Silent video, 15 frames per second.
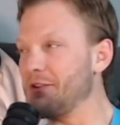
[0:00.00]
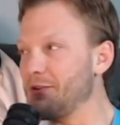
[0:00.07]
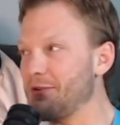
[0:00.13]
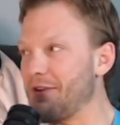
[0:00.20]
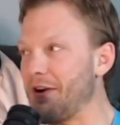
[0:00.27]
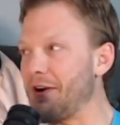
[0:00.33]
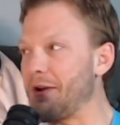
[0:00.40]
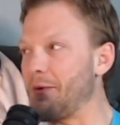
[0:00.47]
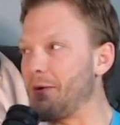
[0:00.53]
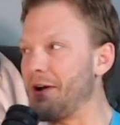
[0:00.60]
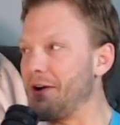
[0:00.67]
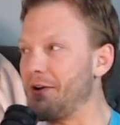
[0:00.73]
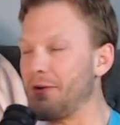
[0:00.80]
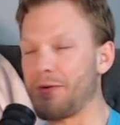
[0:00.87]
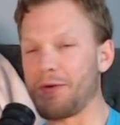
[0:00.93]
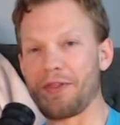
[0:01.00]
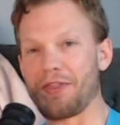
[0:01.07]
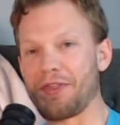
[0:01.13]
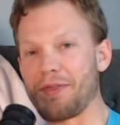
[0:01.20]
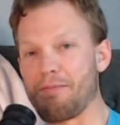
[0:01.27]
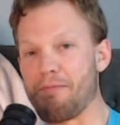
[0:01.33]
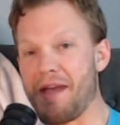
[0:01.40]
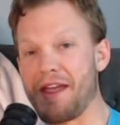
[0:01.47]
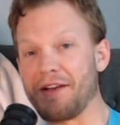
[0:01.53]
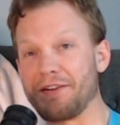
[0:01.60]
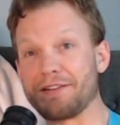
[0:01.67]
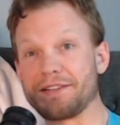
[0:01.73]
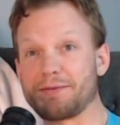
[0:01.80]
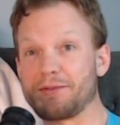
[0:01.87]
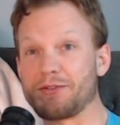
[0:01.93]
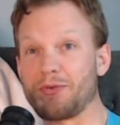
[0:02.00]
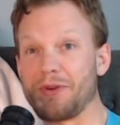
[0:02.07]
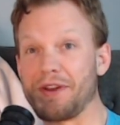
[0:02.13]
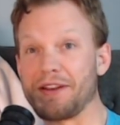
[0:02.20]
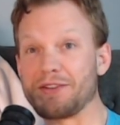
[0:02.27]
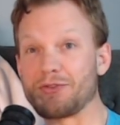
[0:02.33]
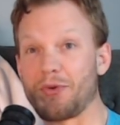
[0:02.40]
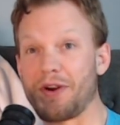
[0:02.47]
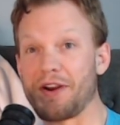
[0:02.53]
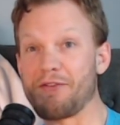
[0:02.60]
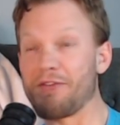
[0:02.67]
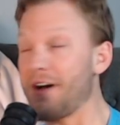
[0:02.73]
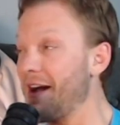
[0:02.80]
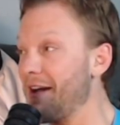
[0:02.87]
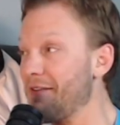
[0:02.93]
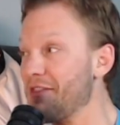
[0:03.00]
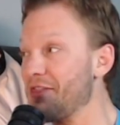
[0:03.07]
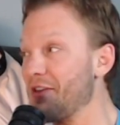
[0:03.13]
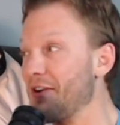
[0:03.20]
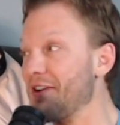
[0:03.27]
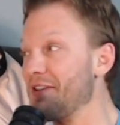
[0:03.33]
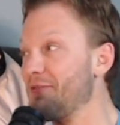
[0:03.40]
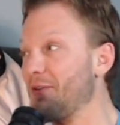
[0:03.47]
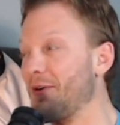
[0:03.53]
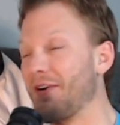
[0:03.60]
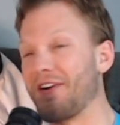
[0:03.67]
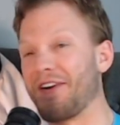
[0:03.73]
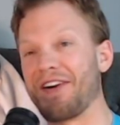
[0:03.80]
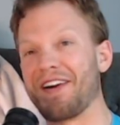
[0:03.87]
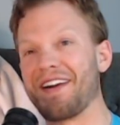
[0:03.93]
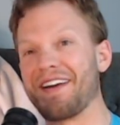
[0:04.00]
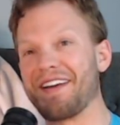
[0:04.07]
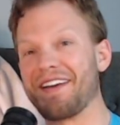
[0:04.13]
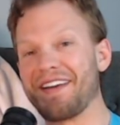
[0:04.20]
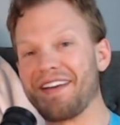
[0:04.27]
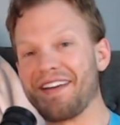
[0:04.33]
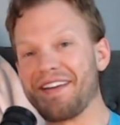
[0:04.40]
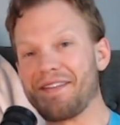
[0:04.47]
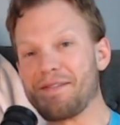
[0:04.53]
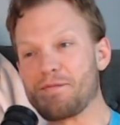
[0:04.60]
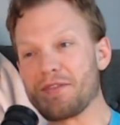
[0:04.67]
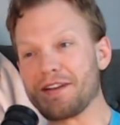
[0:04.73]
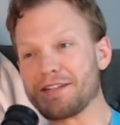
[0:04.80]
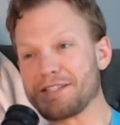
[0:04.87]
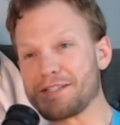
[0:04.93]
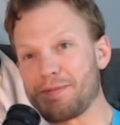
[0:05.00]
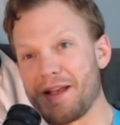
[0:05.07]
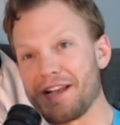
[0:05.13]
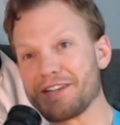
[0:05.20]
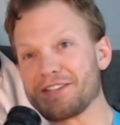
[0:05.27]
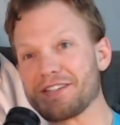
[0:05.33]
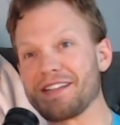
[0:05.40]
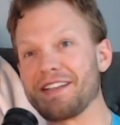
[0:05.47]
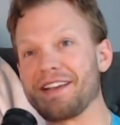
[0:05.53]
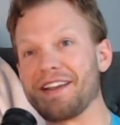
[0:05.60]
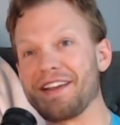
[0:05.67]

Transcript: very well with males between 25 and 34, especially